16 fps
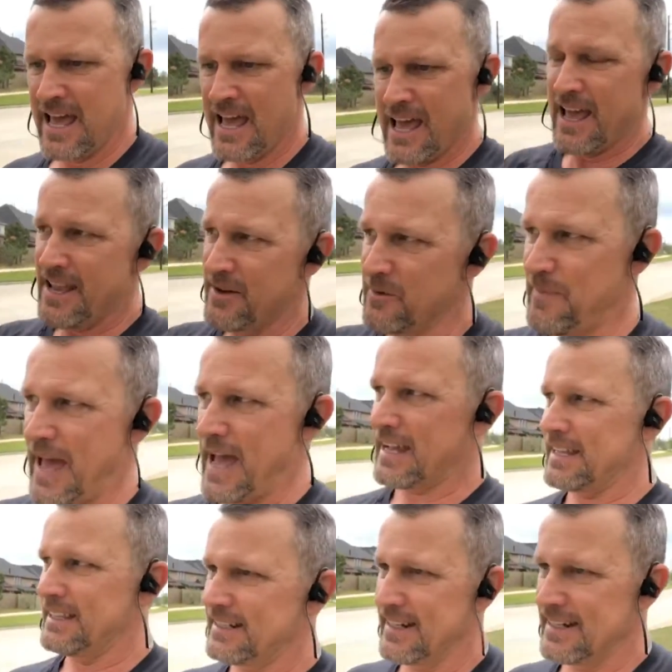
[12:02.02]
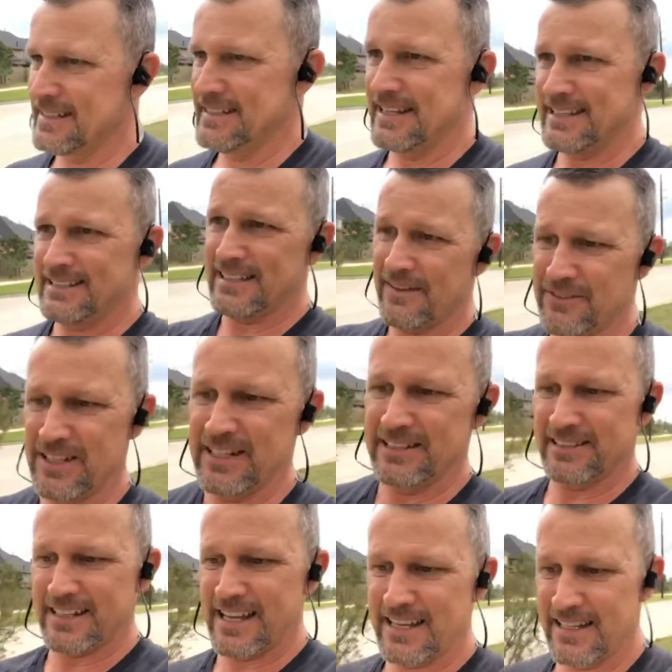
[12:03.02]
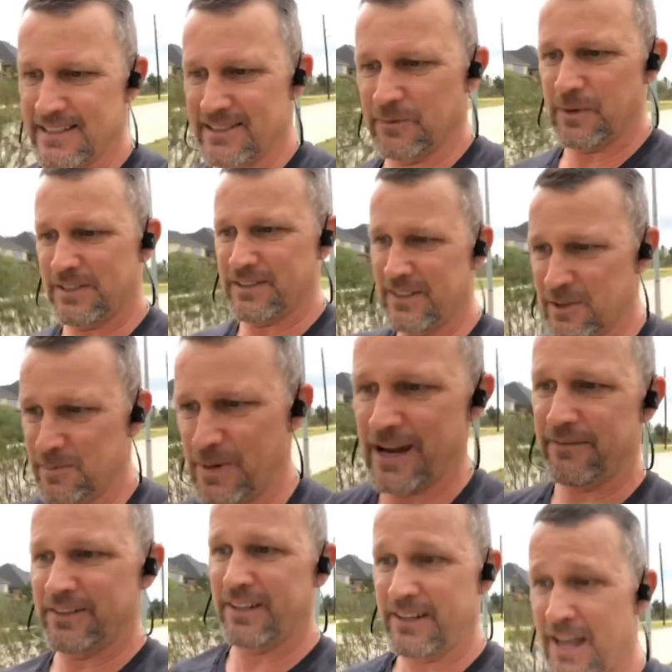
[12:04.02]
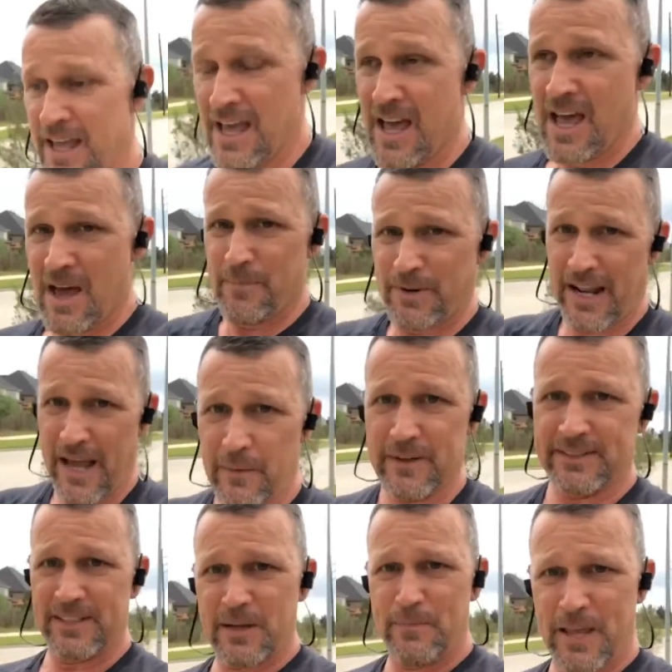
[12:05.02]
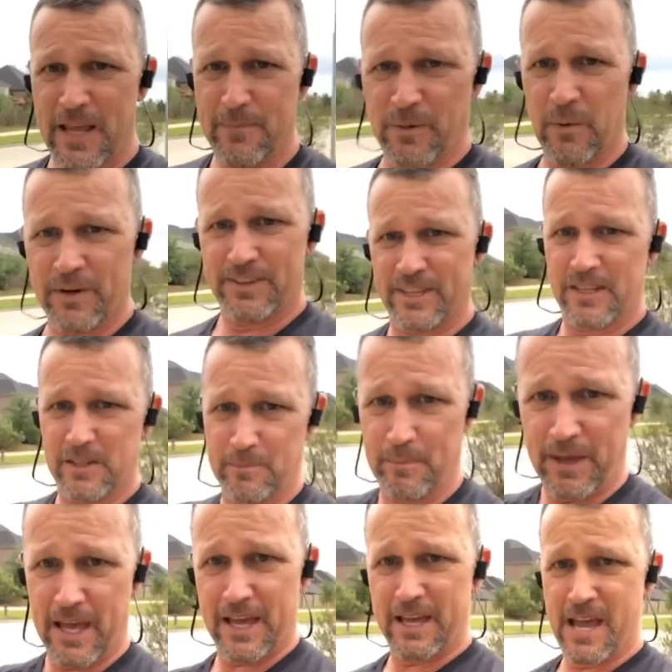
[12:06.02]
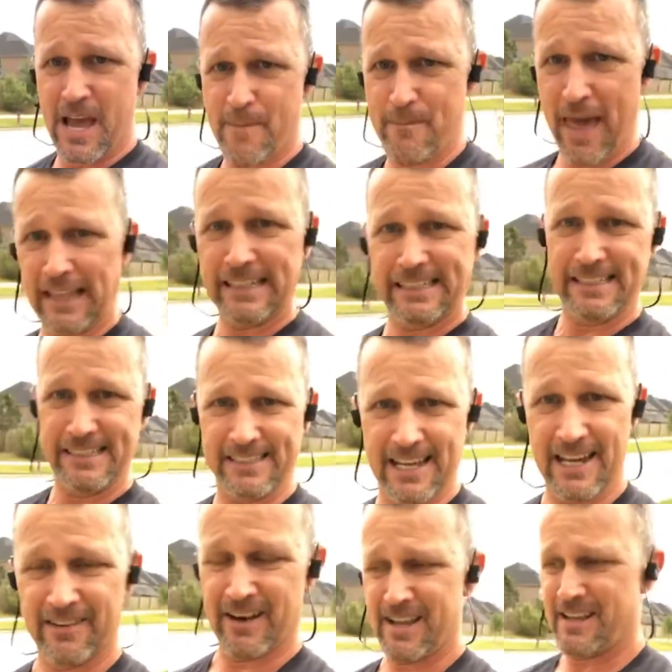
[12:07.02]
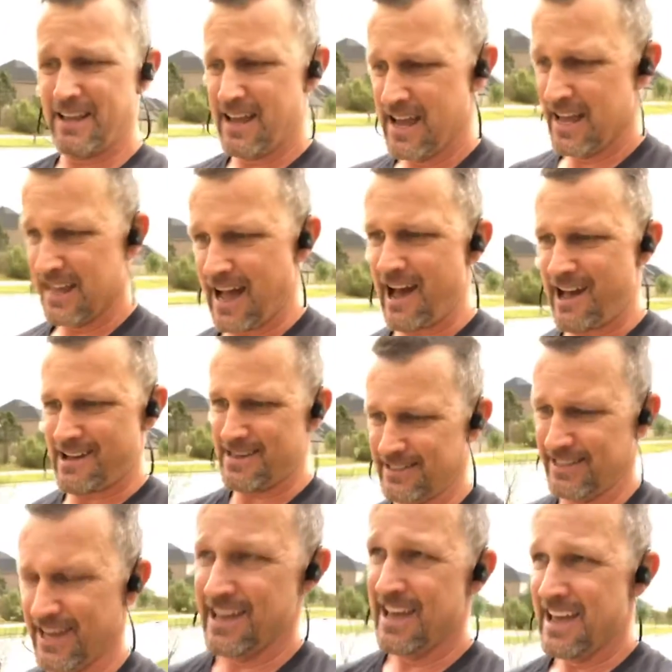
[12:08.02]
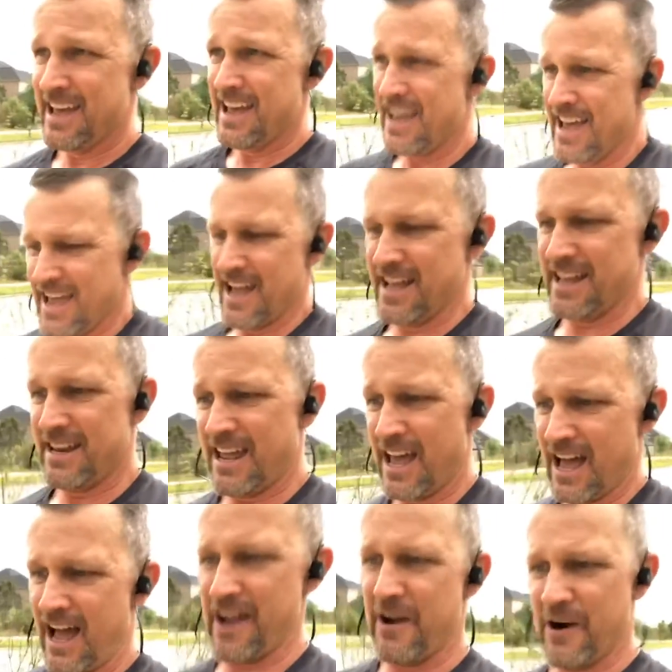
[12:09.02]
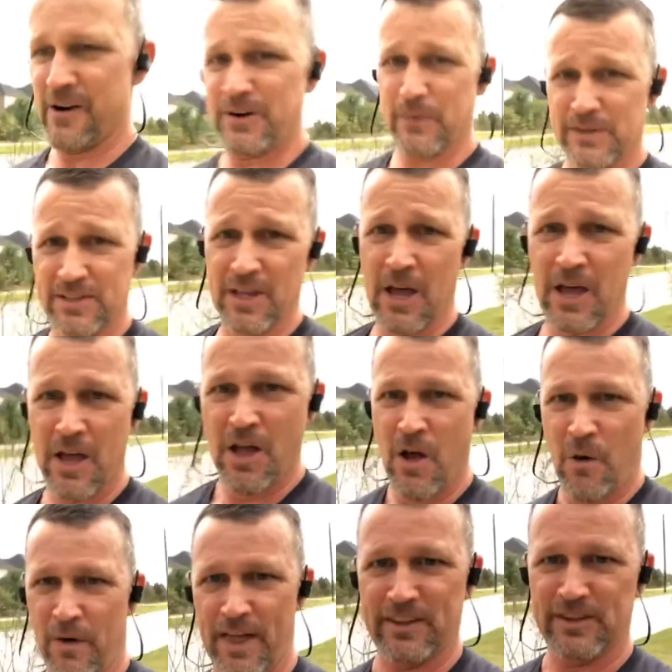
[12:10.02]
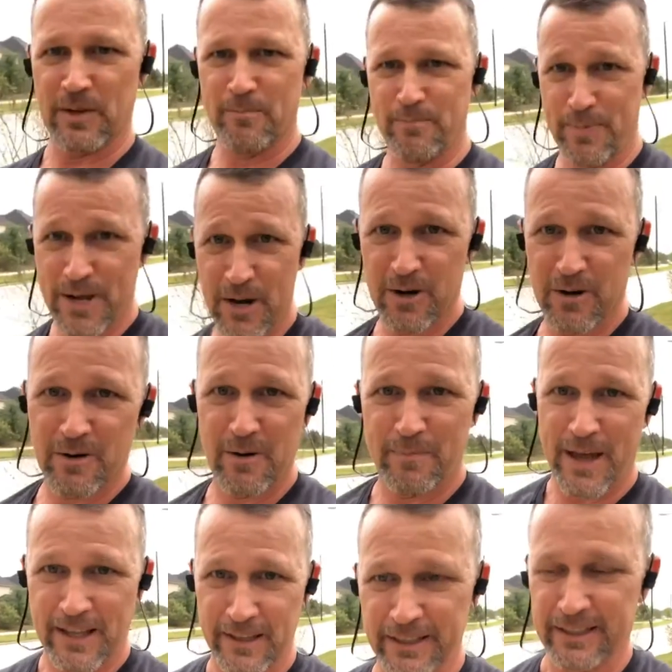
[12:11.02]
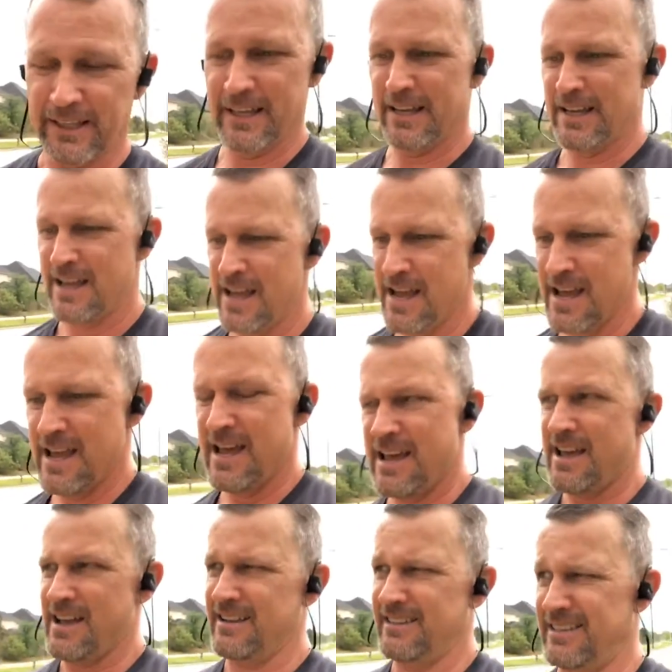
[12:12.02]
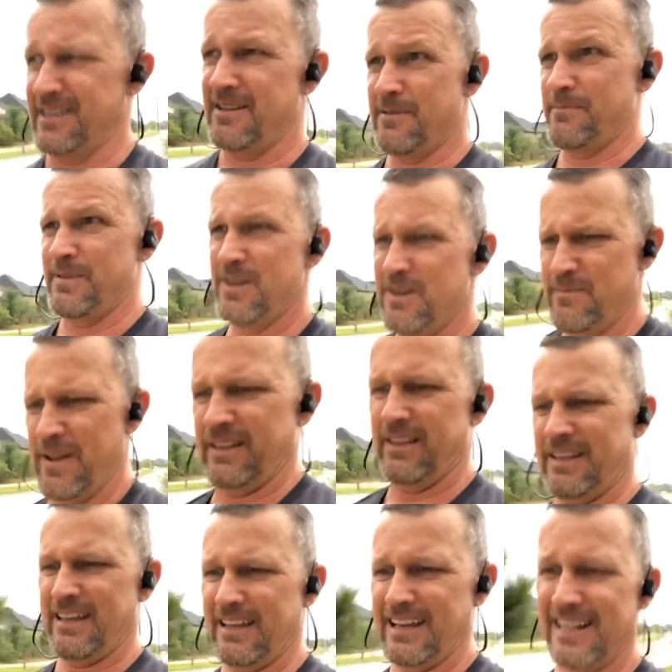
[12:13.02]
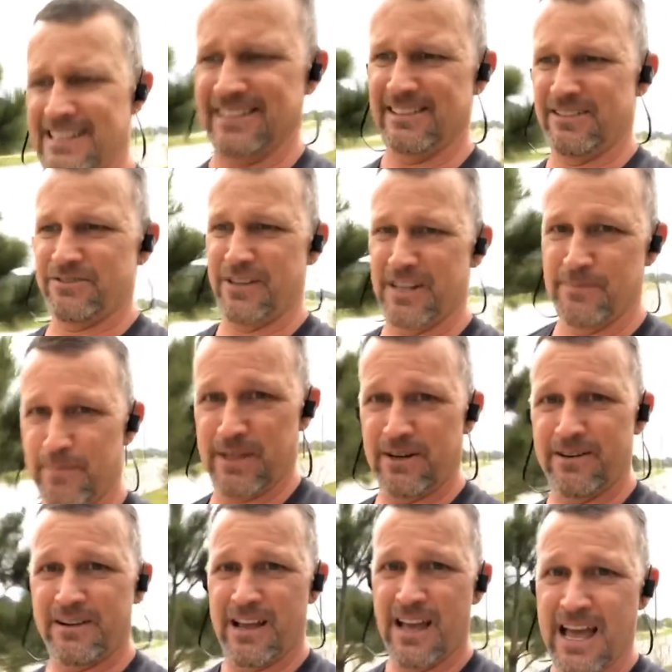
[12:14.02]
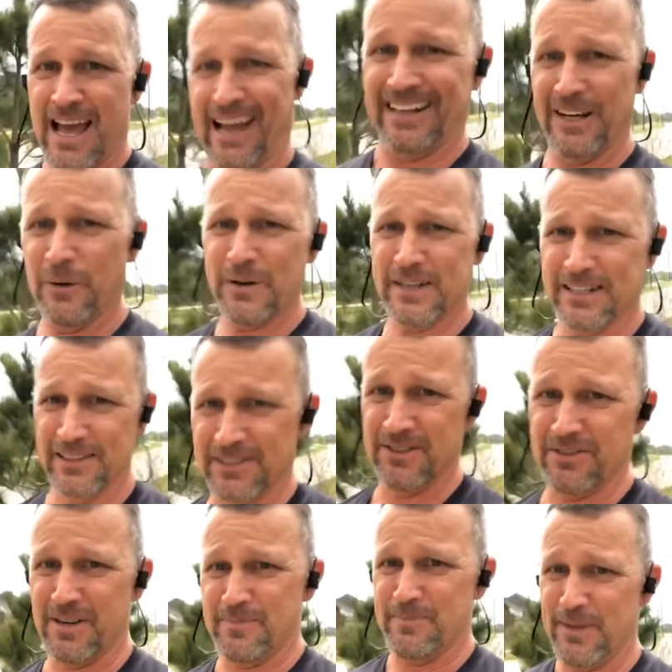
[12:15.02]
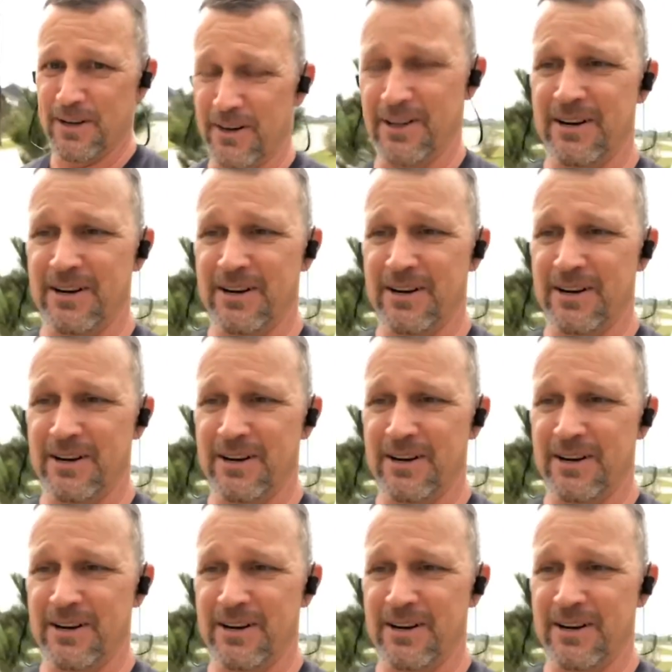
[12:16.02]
You know, back in the 1970s and 80s, it wasn't as prevalent, but I would see people with these big bellies, right? Guys. And I heard it was, well, that's a beer belly. And I was like, beer belly? That guy doesn't drink beer. I know he doesn't drink beer.